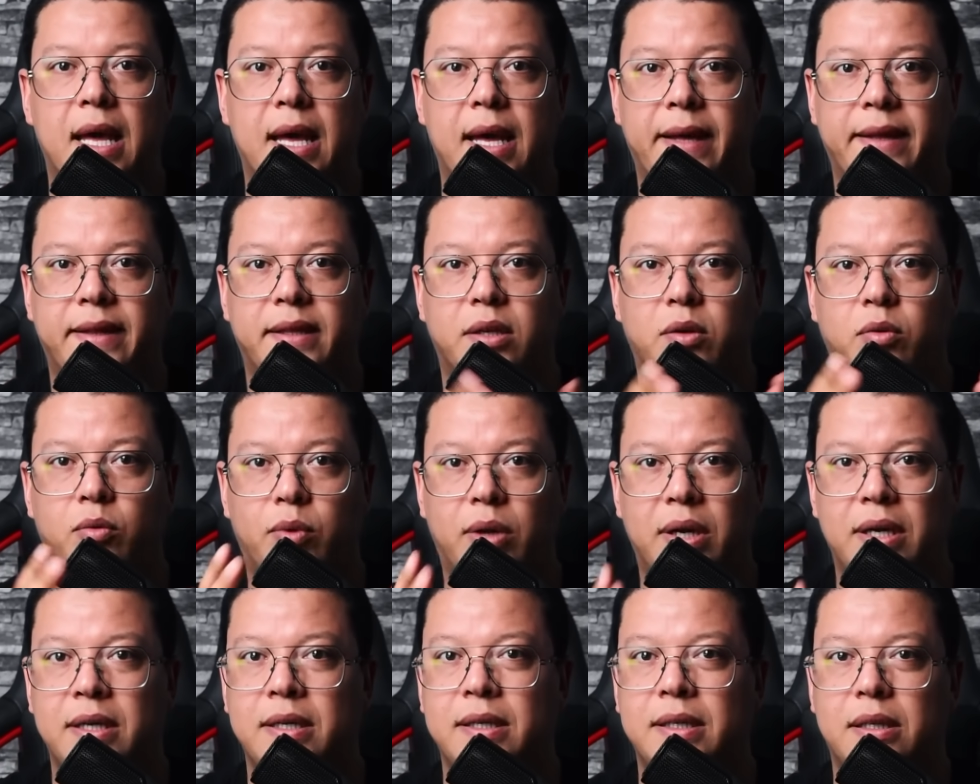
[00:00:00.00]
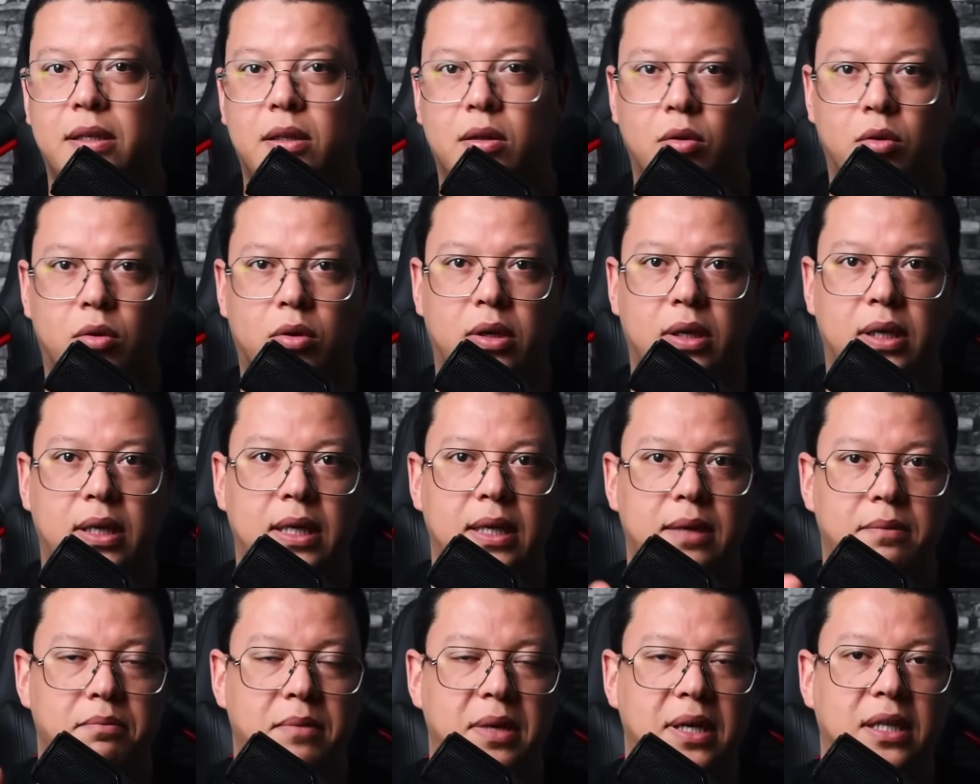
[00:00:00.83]
And running it
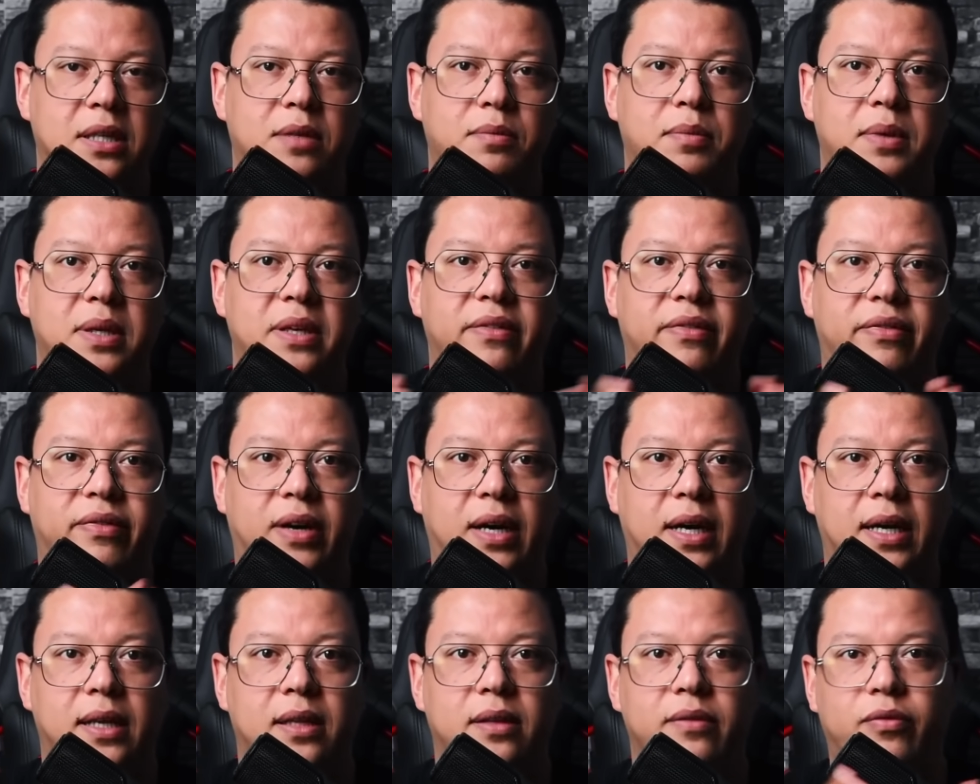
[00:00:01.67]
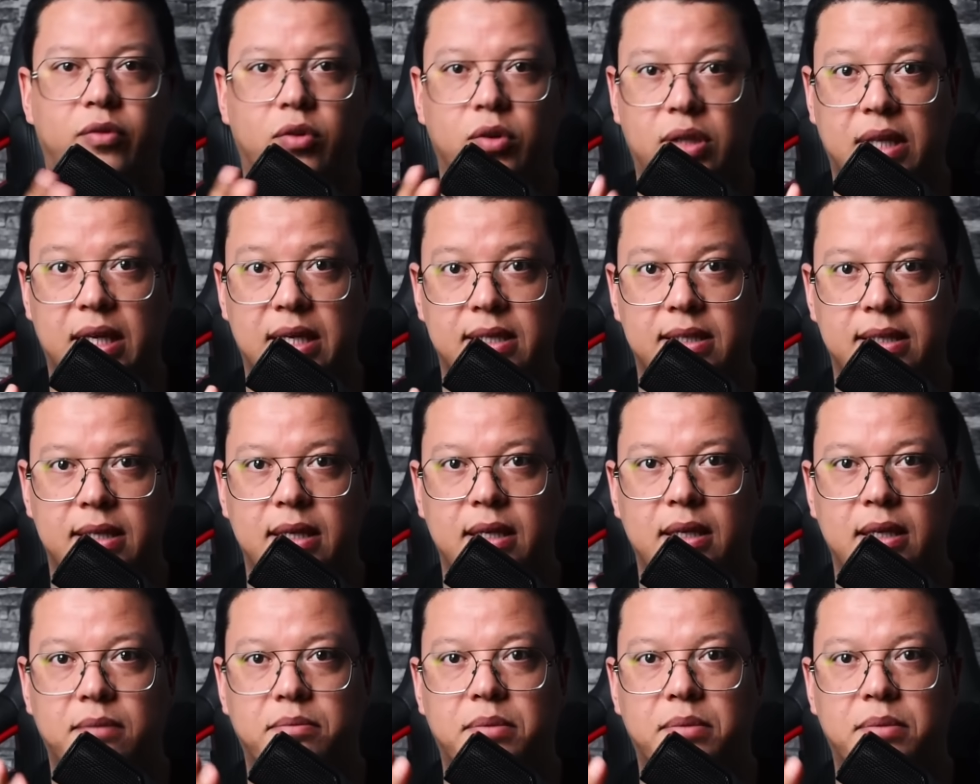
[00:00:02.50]
locally might be fine for testing,